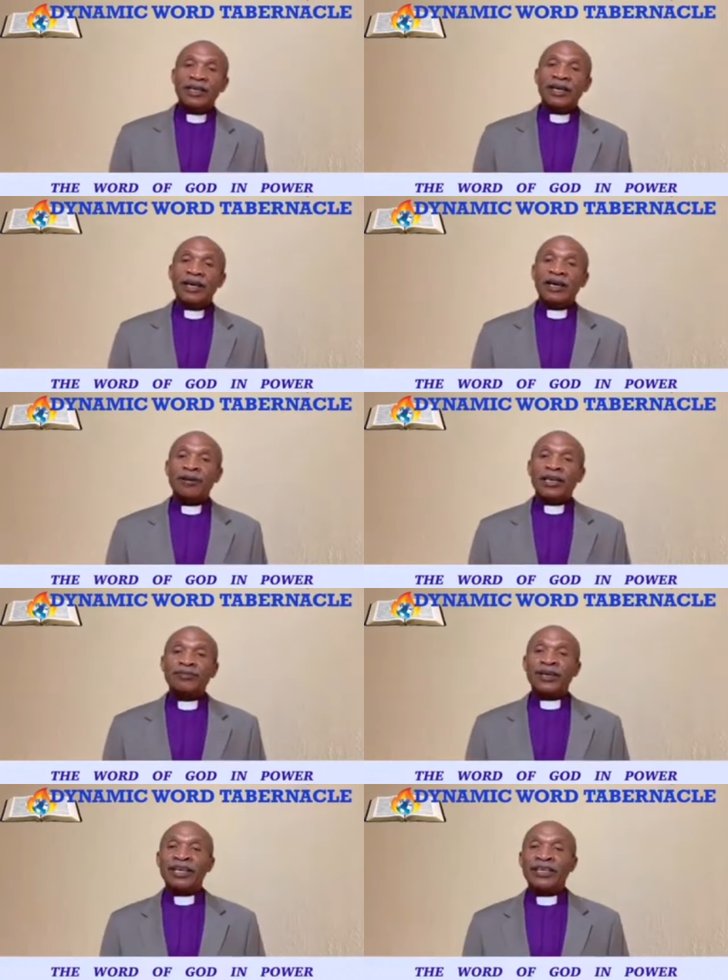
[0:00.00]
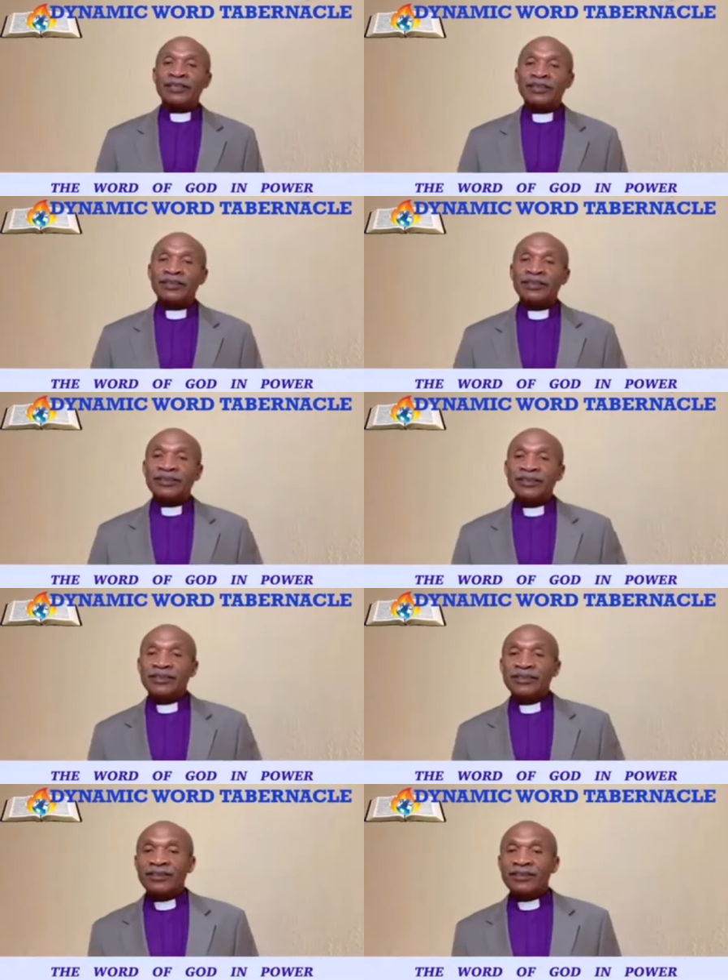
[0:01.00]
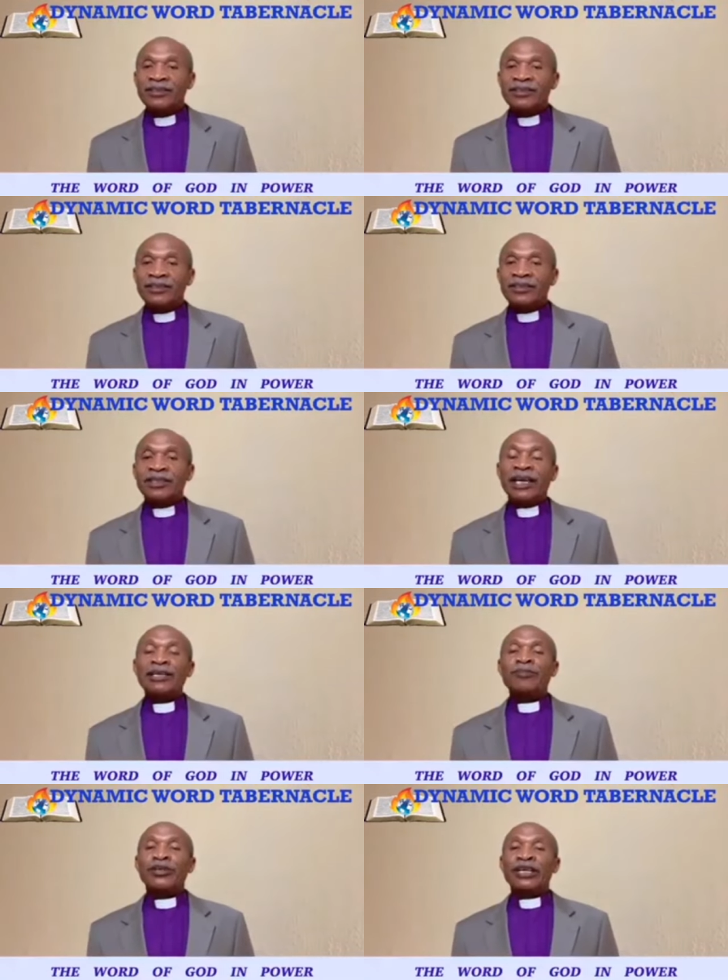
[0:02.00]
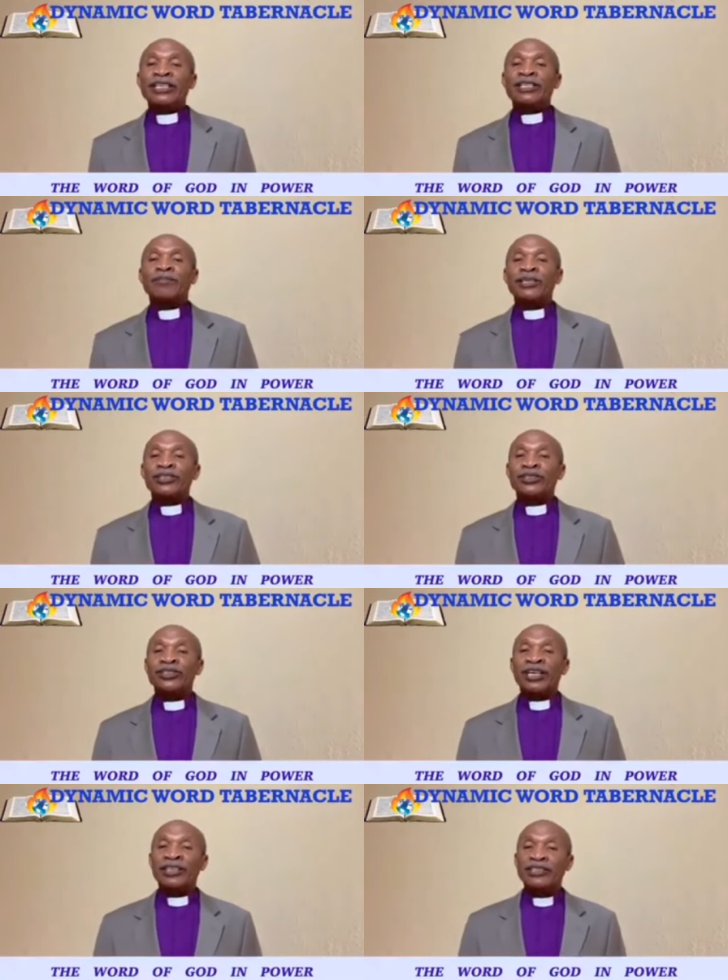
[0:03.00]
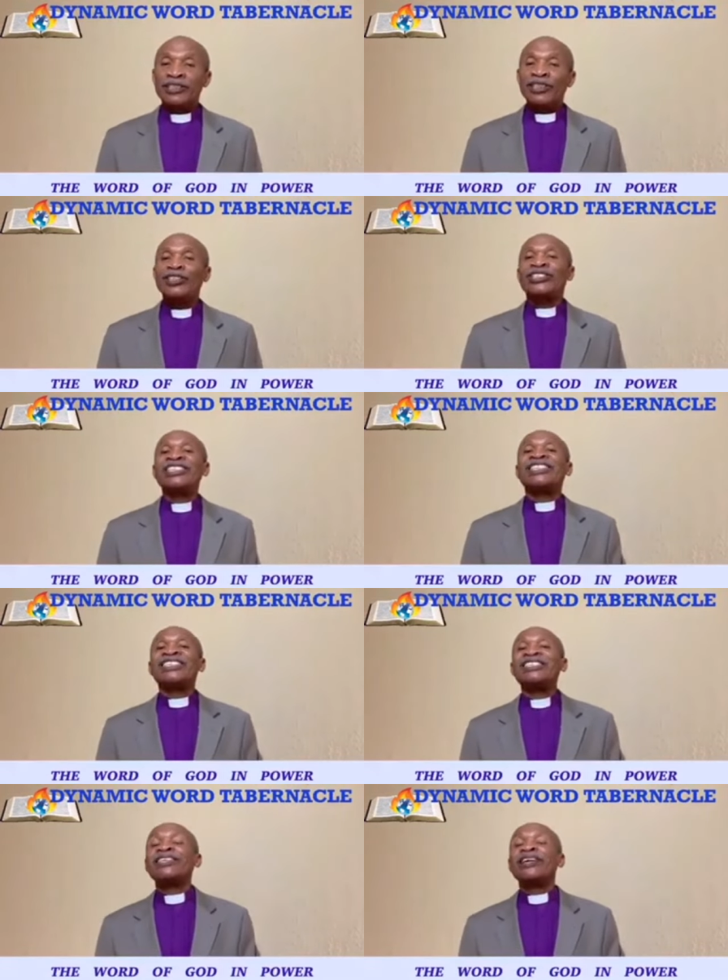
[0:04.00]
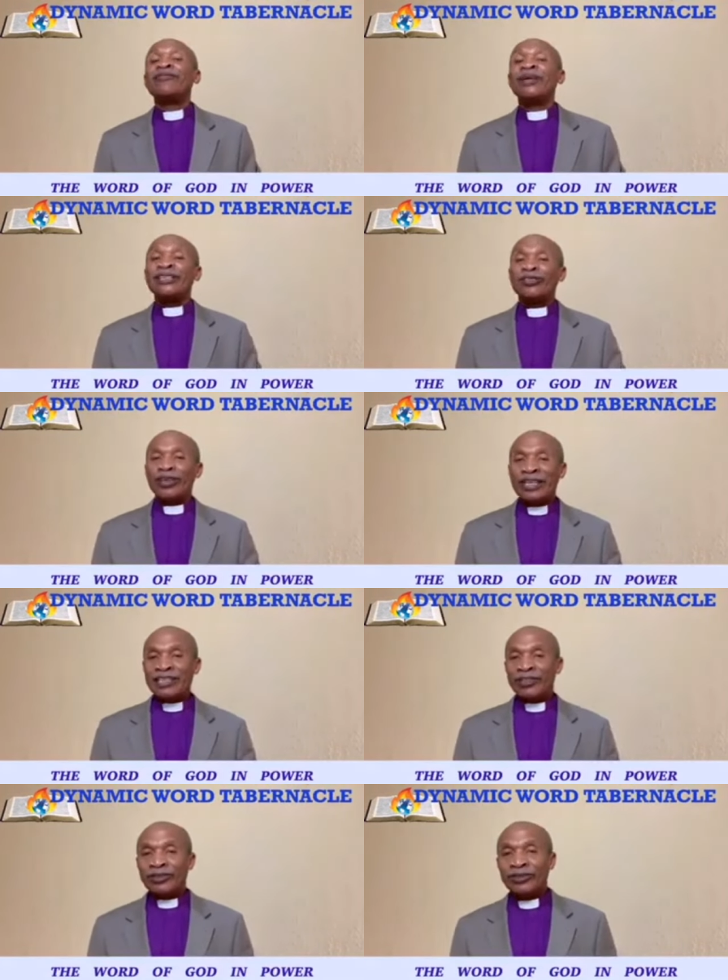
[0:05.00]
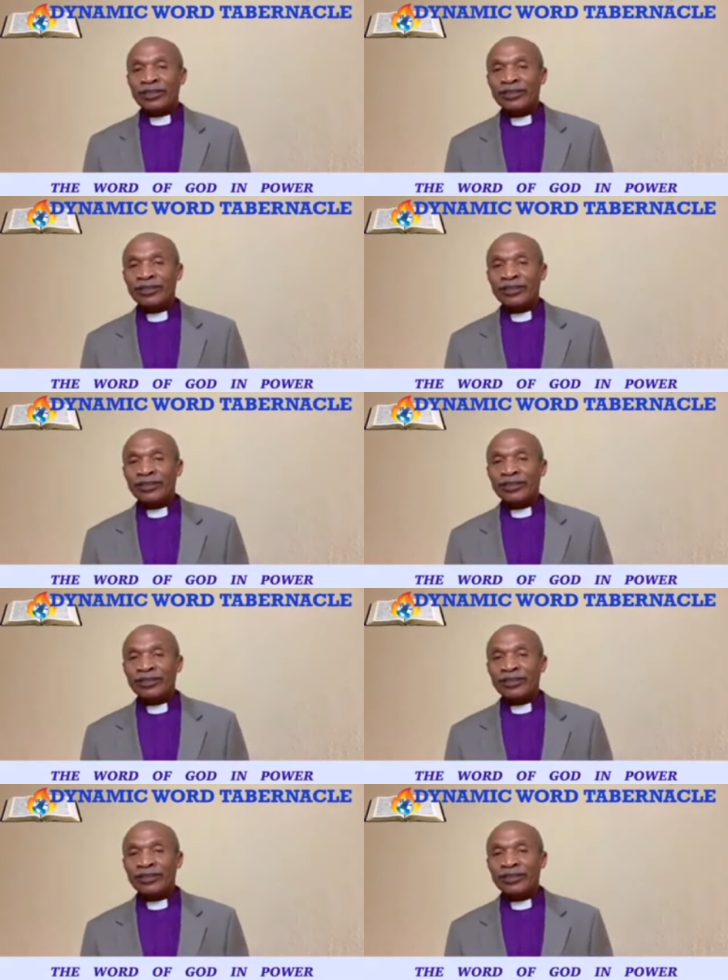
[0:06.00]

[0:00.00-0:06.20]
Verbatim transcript: How about Mary? She had more than a special child, Jesus. She still gave birth to other children.